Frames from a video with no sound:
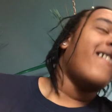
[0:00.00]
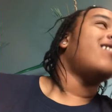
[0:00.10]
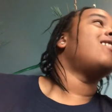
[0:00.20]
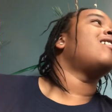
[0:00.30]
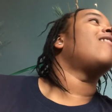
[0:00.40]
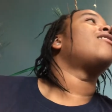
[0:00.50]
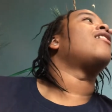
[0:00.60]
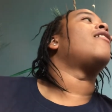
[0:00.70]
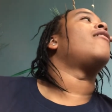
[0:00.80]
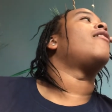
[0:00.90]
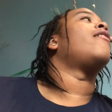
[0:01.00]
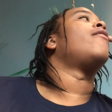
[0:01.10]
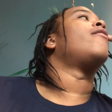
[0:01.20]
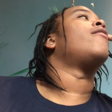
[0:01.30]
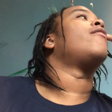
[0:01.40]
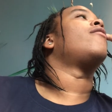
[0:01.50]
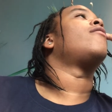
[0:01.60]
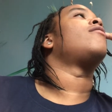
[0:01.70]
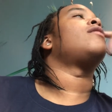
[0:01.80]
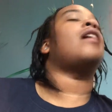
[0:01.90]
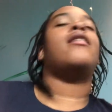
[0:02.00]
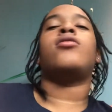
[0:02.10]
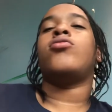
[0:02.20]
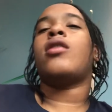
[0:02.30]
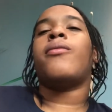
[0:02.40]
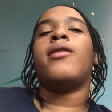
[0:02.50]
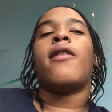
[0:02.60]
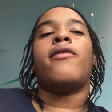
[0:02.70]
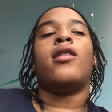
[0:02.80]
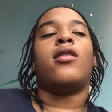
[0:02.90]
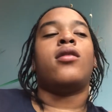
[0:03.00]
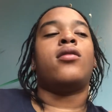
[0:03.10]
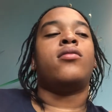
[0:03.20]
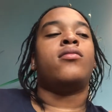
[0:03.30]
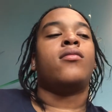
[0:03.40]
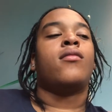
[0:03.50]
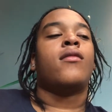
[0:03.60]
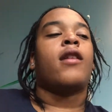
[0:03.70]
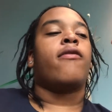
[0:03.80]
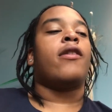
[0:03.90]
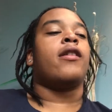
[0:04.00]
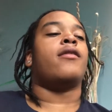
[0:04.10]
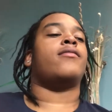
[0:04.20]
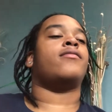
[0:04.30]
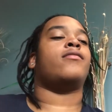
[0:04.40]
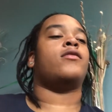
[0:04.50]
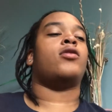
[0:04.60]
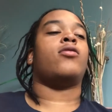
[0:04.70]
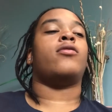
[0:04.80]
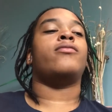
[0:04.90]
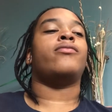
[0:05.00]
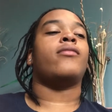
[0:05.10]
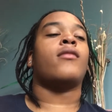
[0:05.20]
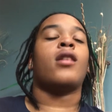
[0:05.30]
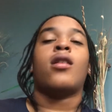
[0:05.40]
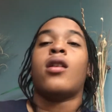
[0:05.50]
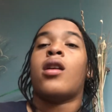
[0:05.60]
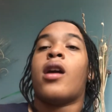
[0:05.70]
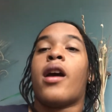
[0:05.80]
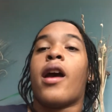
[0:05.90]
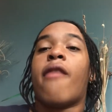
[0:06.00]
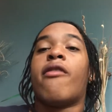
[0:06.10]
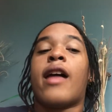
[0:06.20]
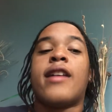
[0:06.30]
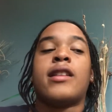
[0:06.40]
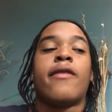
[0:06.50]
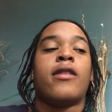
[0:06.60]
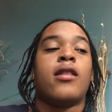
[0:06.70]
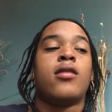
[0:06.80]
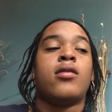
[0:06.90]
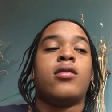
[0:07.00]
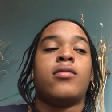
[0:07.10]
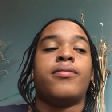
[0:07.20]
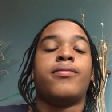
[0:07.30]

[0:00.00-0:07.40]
We just left that, and yeah, I told y'all we left the fair. So I have class after this.